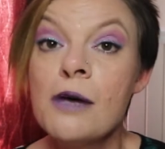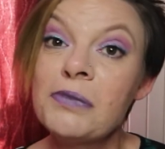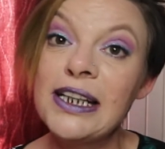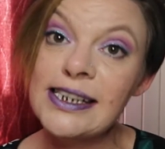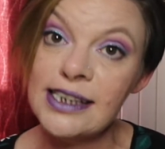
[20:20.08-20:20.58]

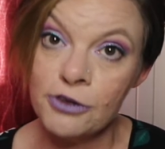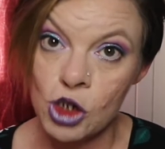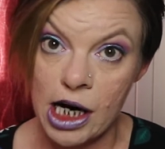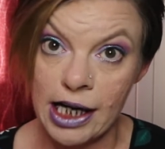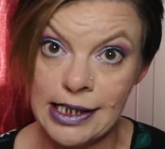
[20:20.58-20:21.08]
Pleased I've
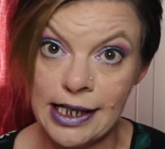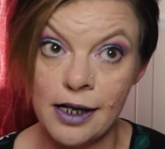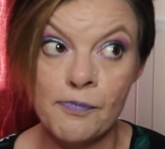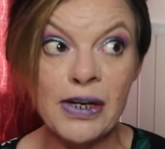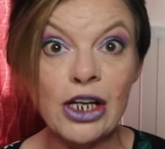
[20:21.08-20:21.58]
tried
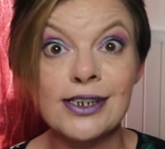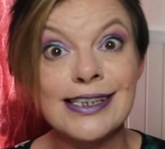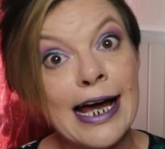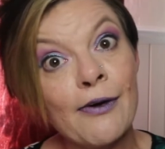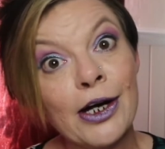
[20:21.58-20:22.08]
it, because
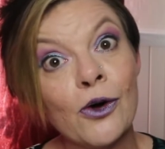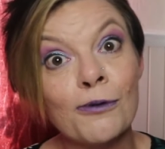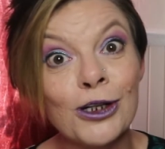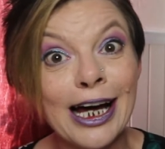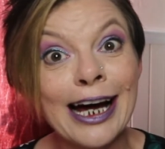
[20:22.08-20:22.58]
now I
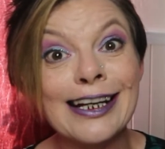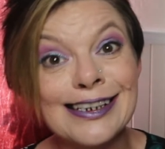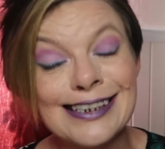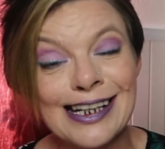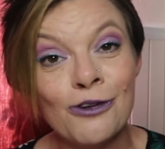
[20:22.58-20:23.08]
know I can
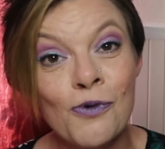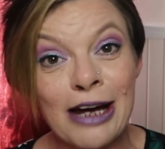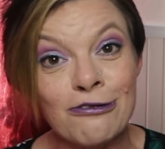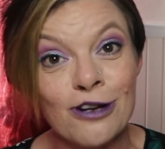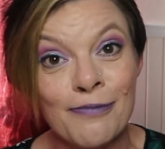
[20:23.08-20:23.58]
steer
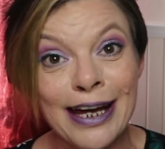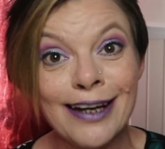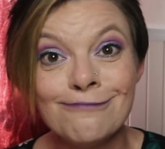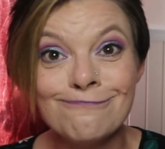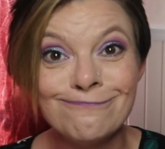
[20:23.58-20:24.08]
away from
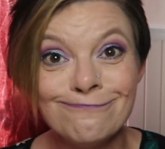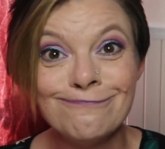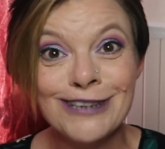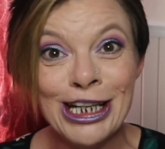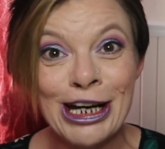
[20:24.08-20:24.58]
it.
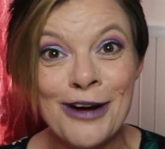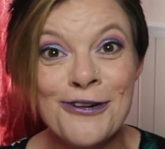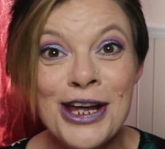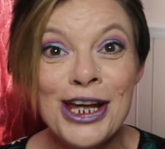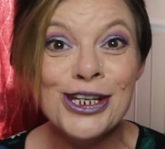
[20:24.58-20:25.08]
You
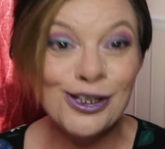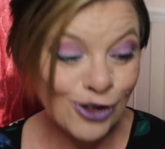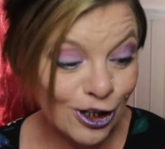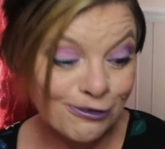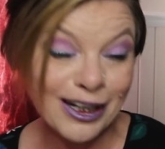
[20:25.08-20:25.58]
know, you've
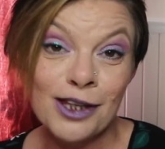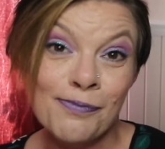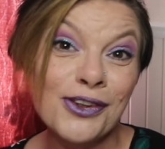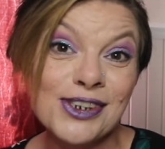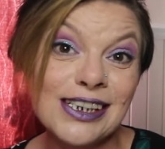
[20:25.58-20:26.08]
got to find the
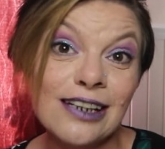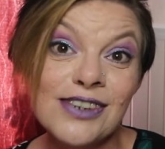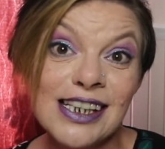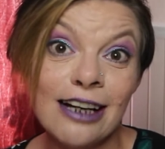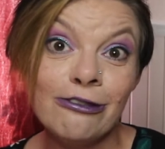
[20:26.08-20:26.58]

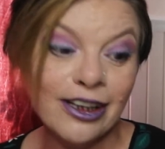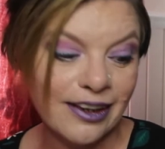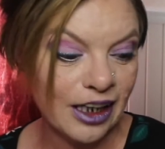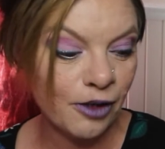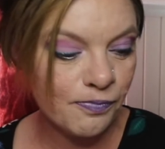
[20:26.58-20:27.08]
positives in
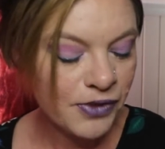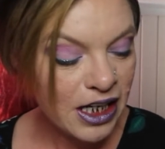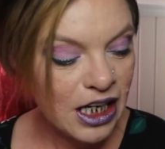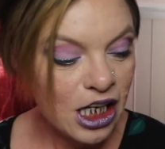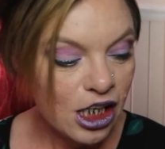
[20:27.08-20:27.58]
everything.
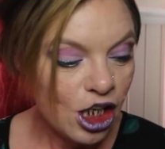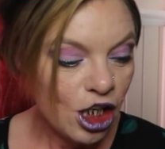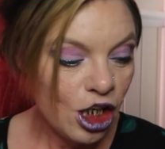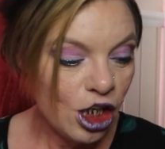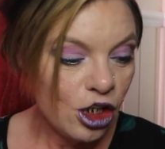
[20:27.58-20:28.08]

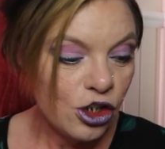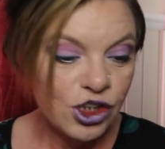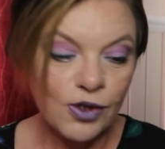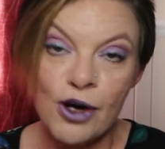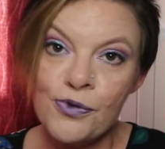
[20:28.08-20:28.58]

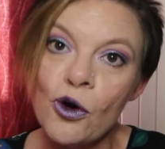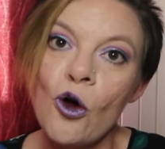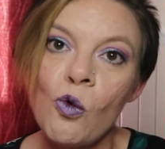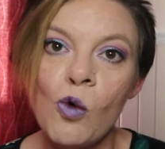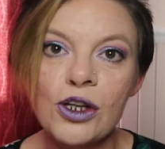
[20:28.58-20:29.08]
So
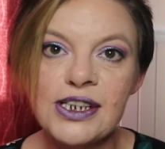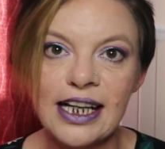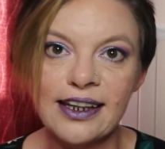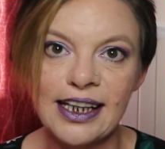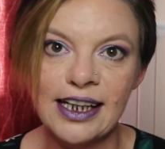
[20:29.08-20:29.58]
overall, what did
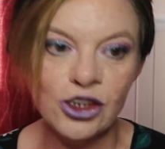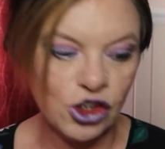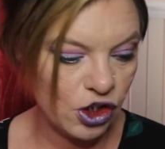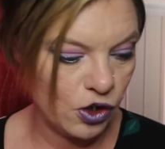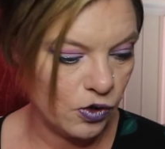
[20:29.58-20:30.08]
I think
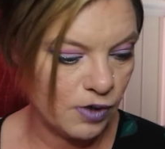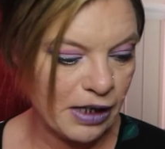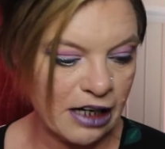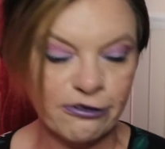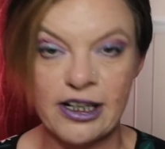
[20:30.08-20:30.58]
to the
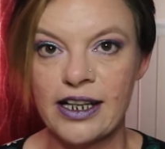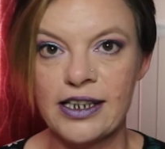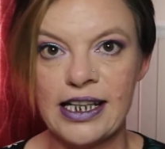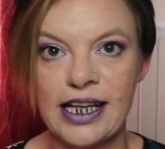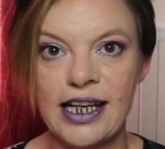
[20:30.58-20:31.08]
Black
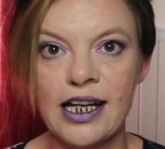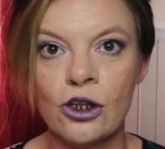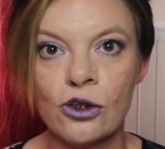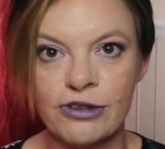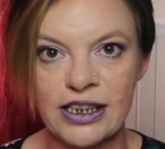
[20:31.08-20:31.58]
Friday
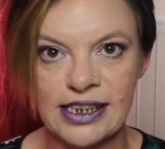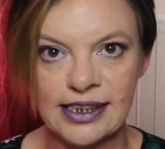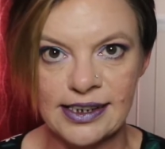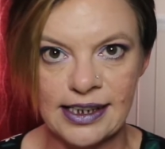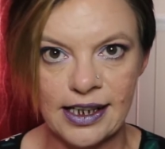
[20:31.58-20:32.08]
Look
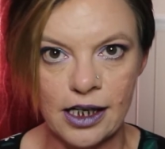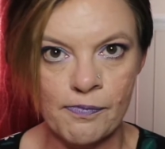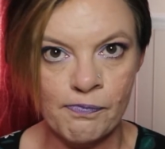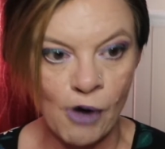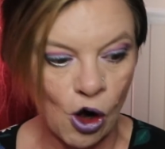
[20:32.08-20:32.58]
Fantastic
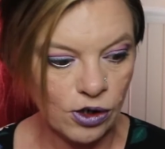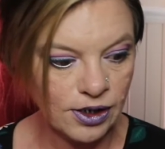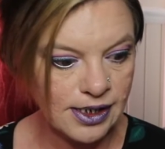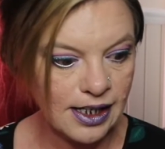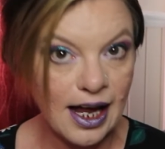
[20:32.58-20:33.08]

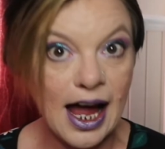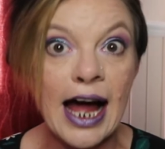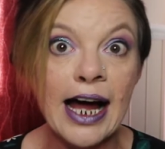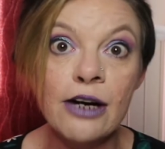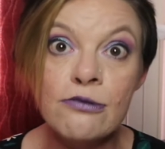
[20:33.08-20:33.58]
box?
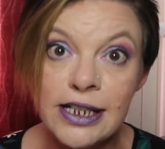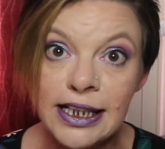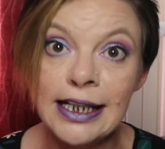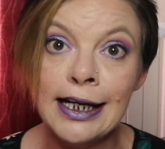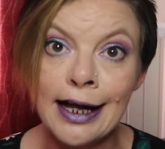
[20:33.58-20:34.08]
I
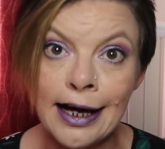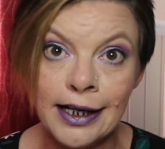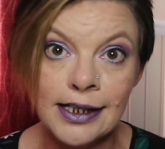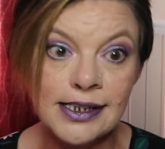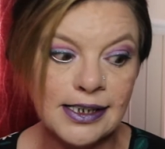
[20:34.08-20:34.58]
really
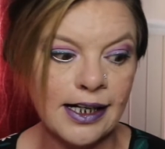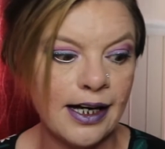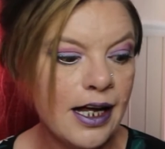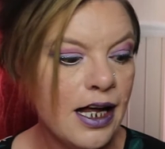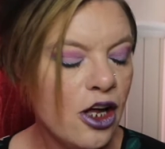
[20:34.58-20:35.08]
liked
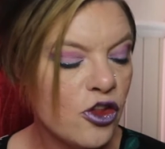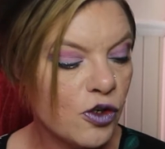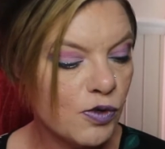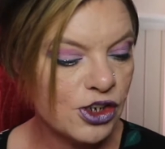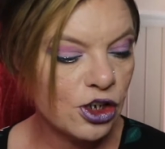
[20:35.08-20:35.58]
it.
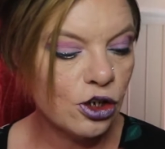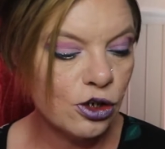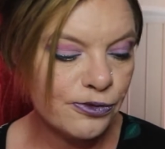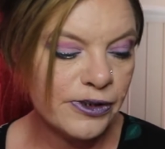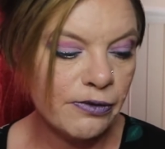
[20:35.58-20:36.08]
There was a
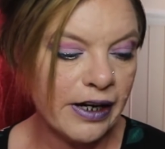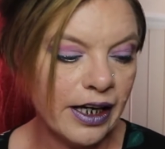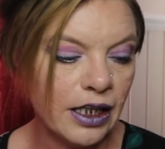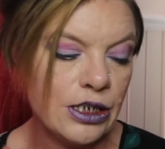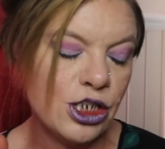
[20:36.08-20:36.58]
lovely
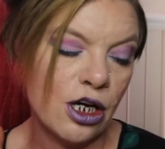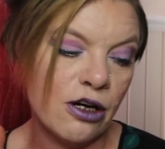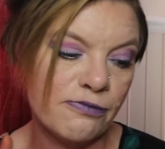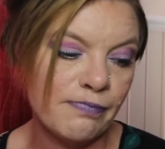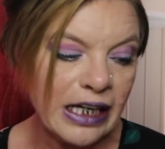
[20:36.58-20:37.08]
range
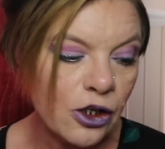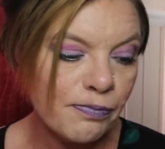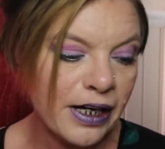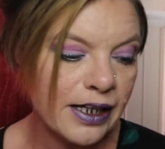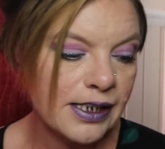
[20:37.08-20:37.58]
of
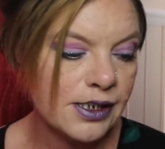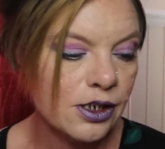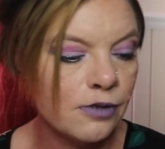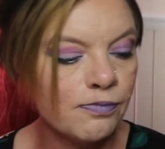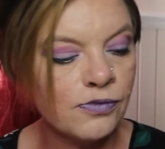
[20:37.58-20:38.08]
makeup
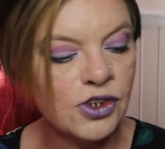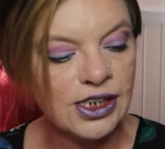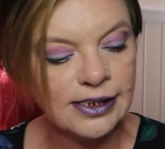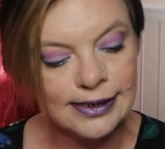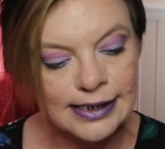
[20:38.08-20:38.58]
items
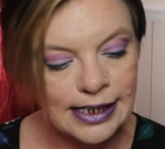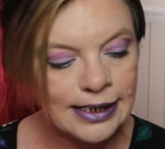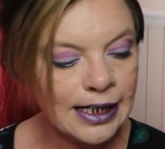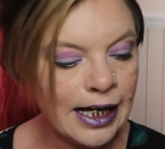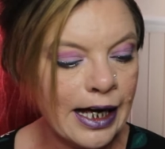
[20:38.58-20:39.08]
to
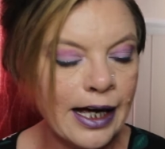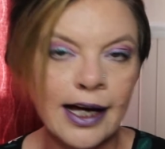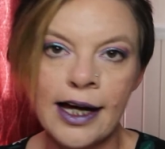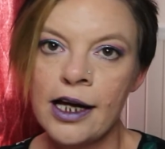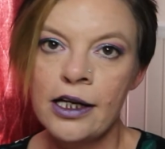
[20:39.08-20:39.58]

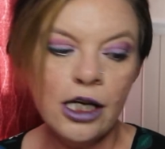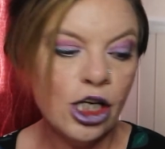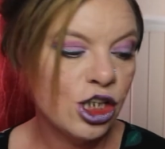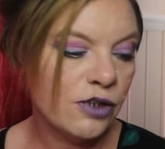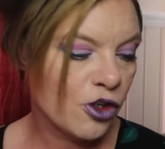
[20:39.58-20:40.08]
skincare.
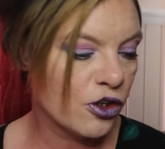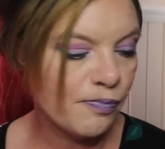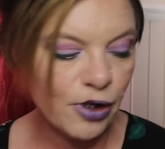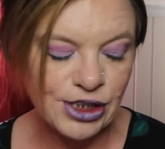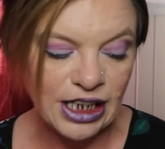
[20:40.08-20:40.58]
You've got the
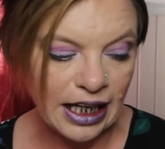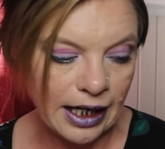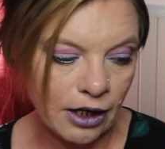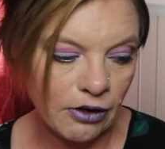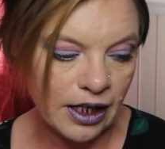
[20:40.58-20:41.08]
body
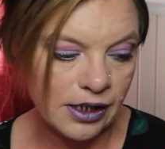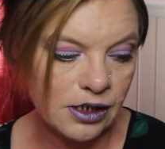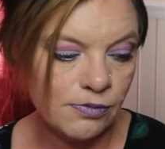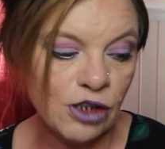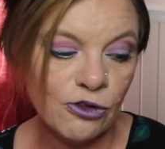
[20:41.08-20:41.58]
care
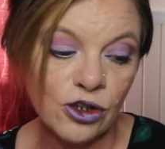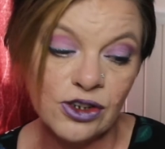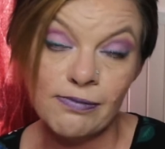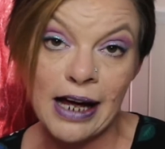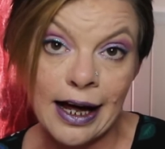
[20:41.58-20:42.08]
item, you've got
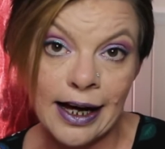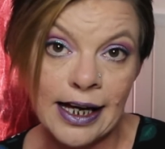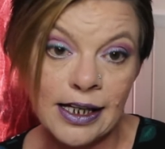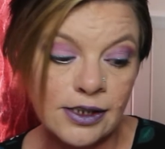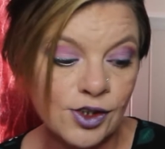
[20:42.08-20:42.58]
some
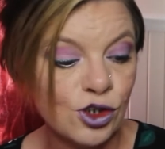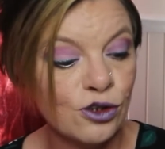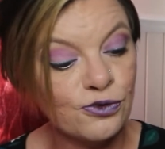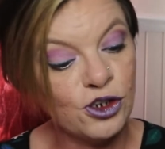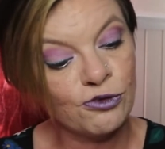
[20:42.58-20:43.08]
high-end
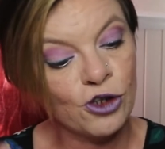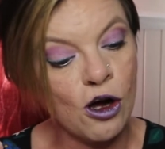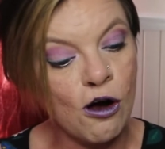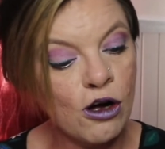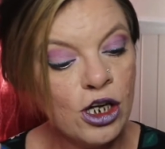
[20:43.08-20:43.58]
stuff, you've
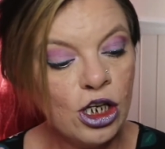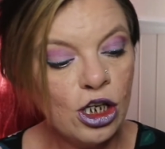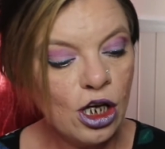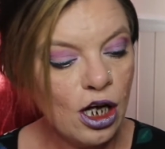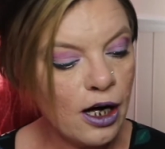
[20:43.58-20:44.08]
got
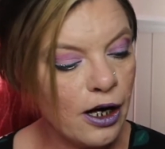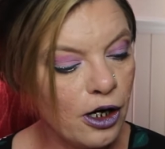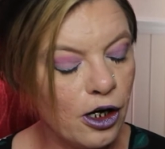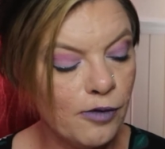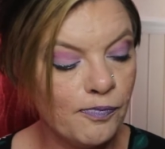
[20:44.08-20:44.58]

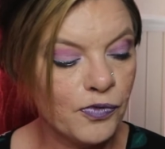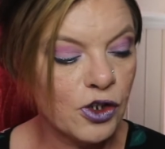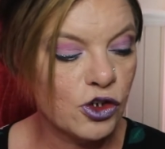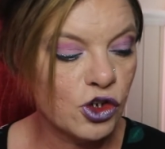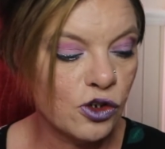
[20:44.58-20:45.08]

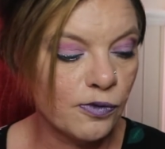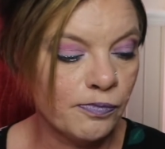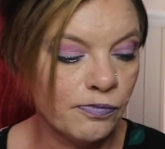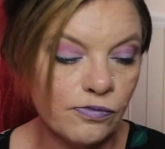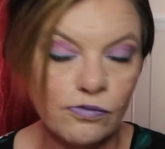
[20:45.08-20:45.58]

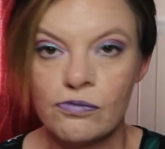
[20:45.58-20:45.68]
some